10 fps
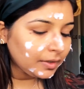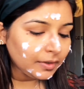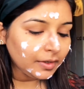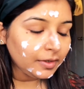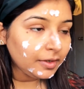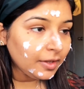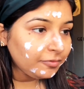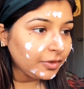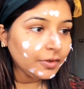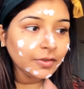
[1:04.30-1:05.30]
in
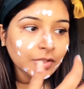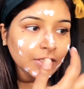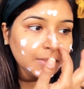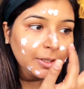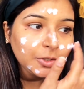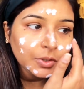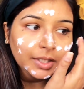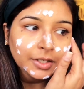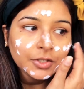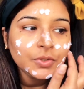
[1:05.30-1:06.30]
enough. Just make sure
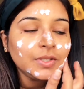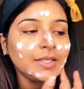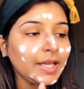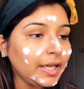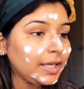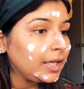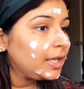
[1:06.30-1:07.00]
that you take